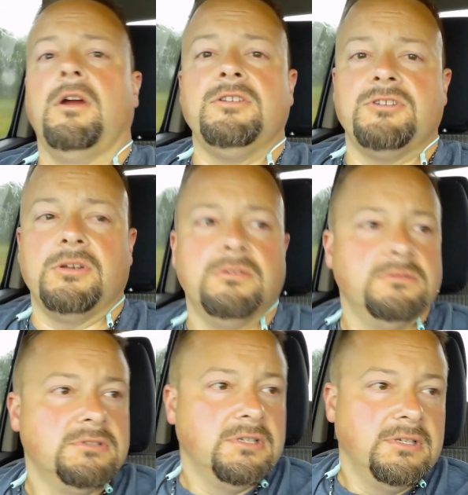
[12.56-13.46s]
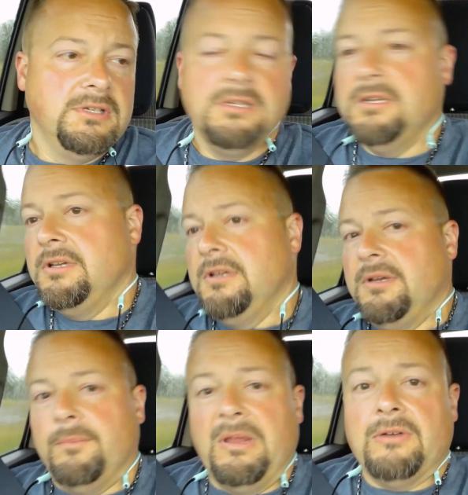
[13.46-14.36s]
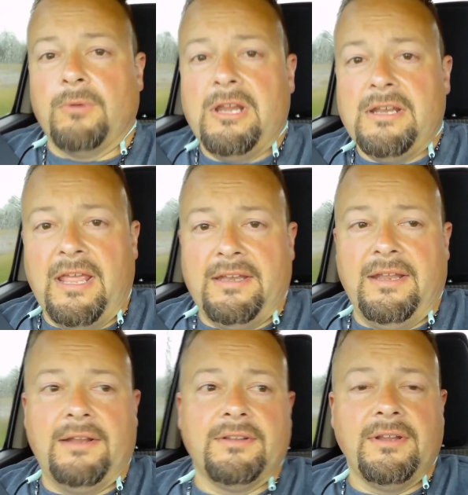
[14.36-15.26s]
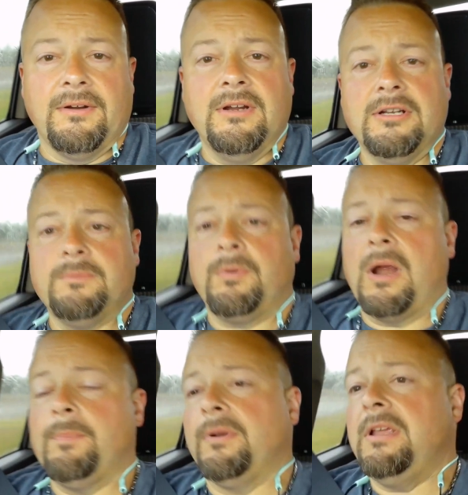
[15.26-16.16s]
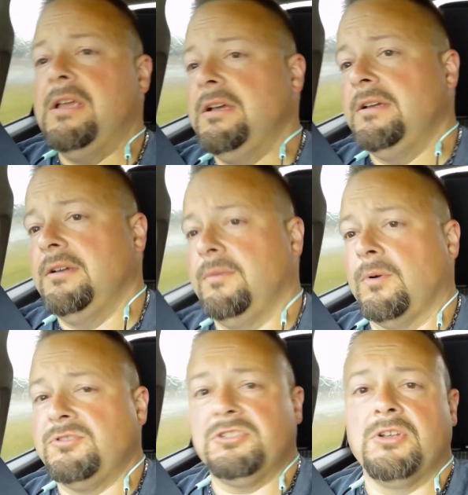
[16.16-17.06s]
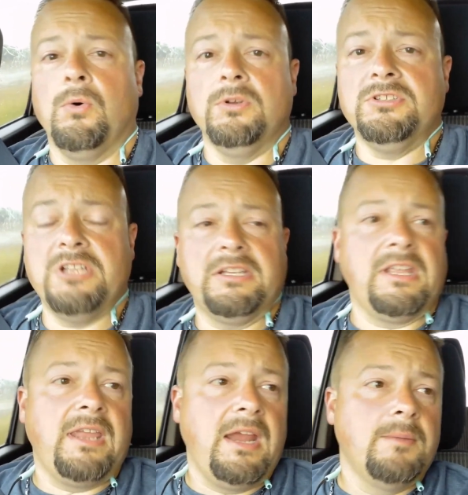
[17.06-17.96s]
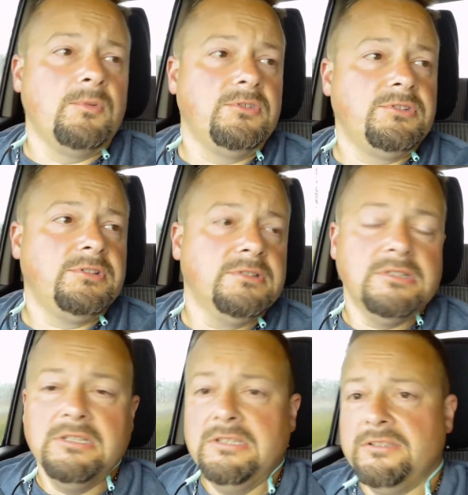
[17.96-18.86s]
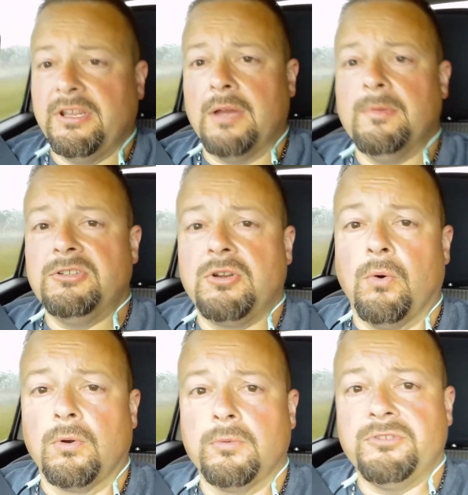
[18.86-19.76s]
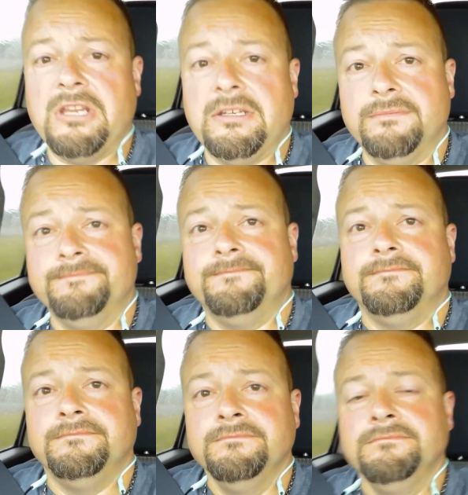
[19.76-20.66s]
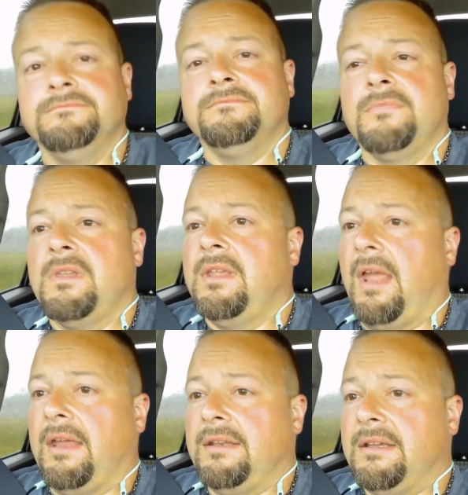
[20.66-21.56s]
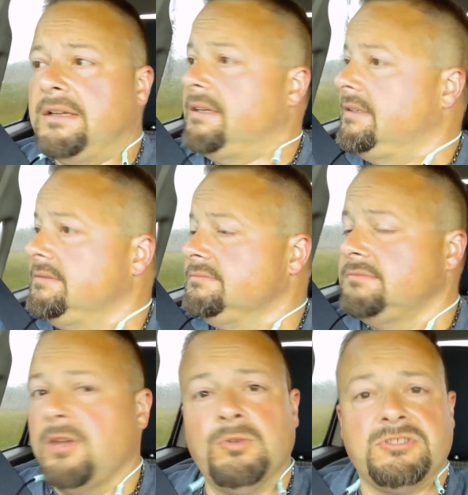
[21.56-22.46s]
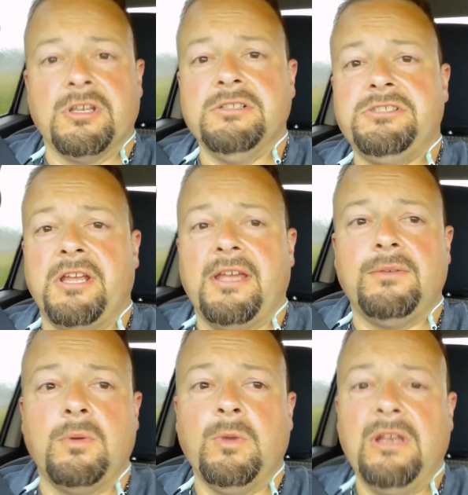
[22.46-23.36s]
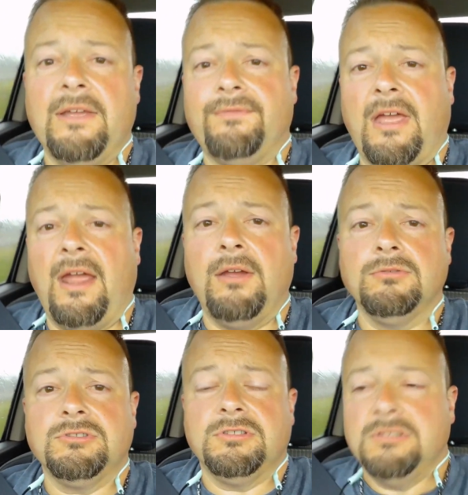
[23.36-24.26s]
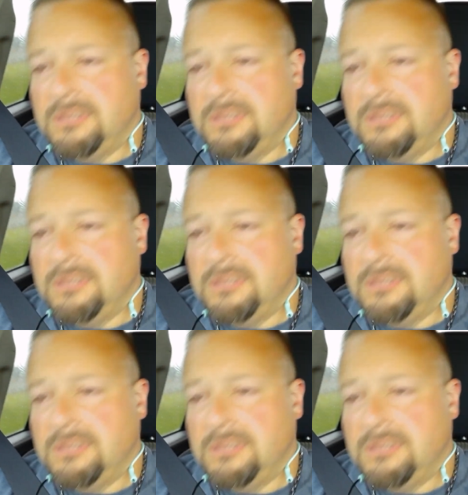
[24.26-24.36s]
All right, y'all. Me and Reed heading out to their hunting property. We're just going to check the cameras, see how much corn was eaten. And uh, it was sunshine when we left the house.